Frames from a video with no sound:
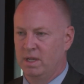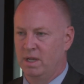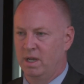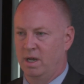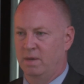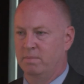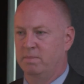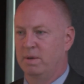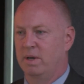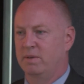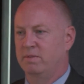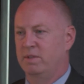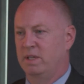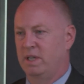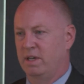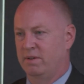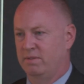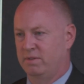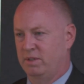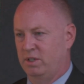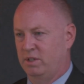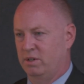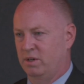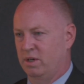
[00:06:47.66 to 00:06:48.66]
above the
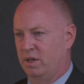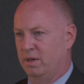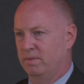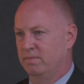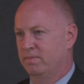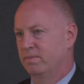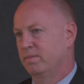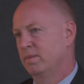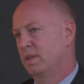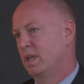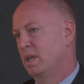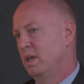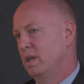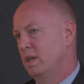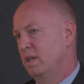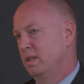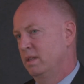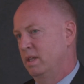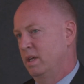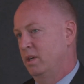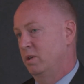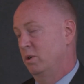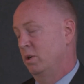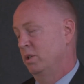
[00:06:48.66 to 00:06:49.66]
FDR.
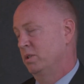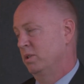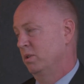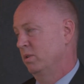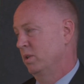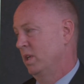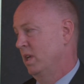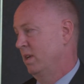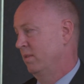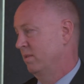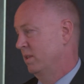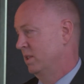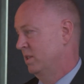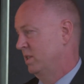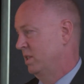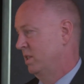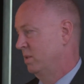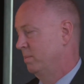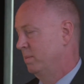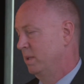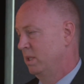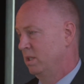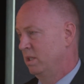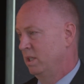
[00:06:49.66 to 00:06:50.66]
That also gave us the
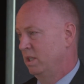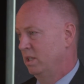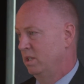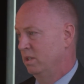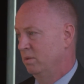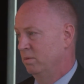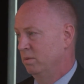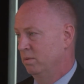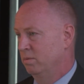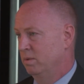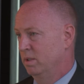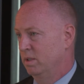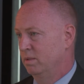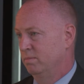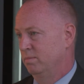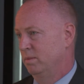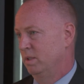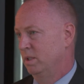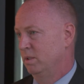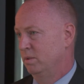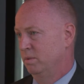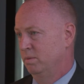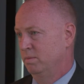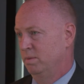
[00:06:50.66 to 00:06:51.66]
ability to
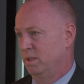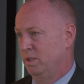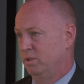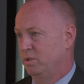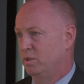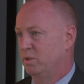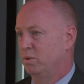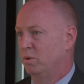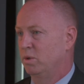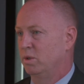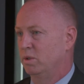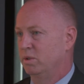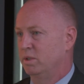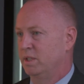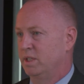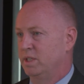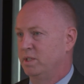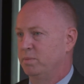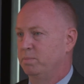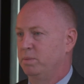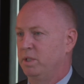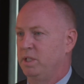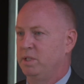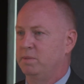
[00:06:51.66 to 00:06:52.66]
install
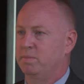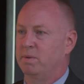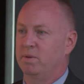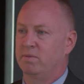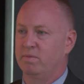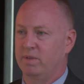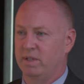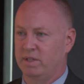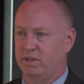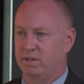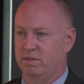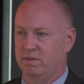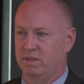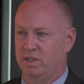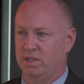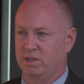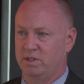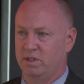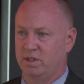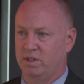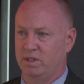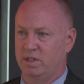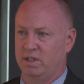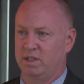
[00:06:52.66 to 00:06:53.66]
displacement
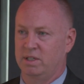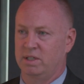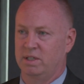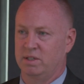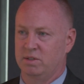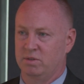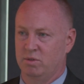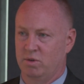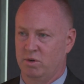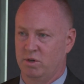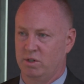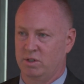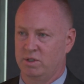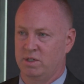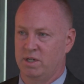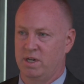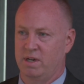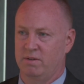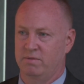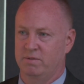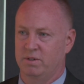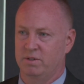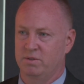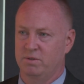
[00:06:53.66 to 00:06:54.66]
ventilation in these large
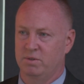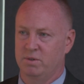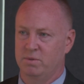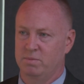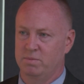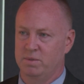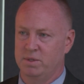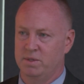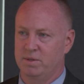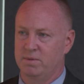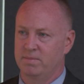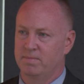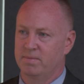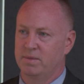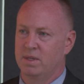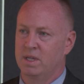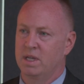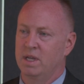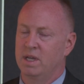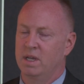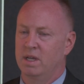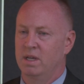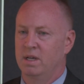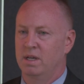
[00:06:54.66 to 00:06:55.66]
conference rooms,
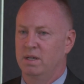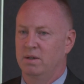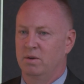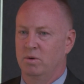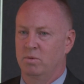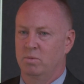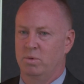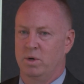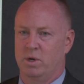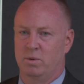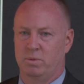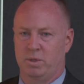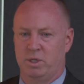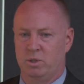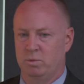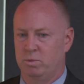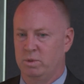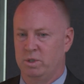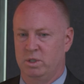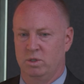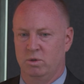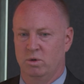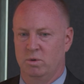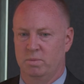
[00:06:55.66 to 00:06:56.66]
where we
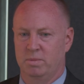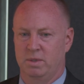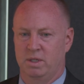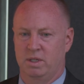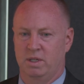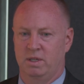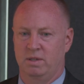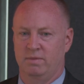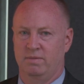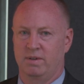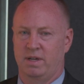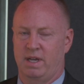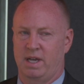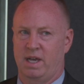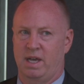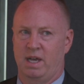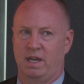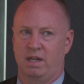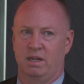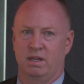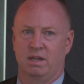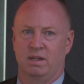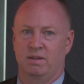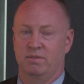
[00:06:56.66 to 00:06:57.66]
would normally have
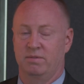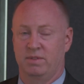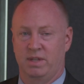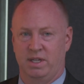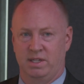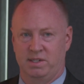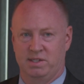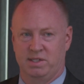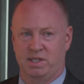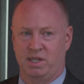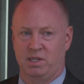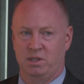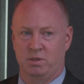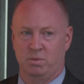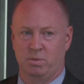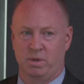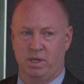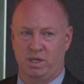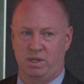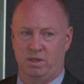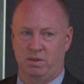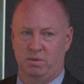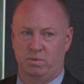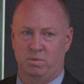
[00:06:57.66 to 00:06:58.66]
had, if they stayed the
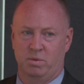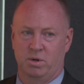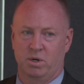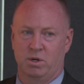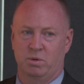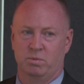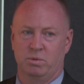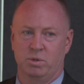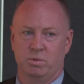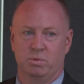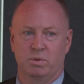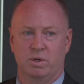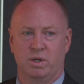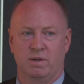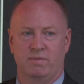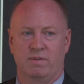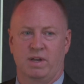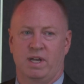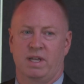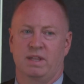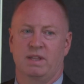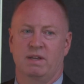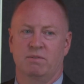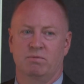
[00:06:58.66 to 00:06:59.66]
way they were, we wouldn't
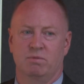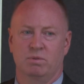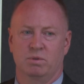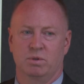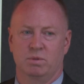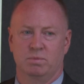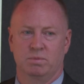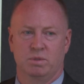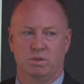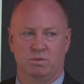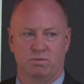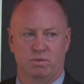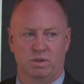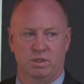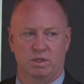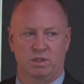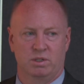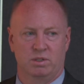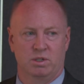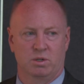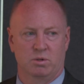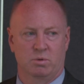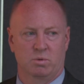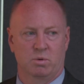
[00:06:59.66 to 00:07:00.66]
have had that room to run
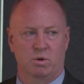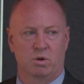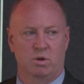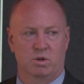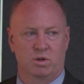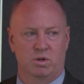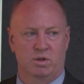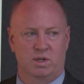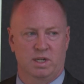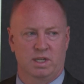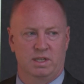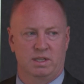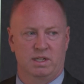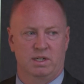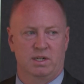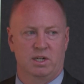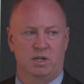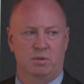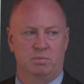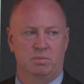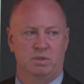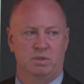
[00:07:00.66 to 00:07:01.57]
the ductwork or get the air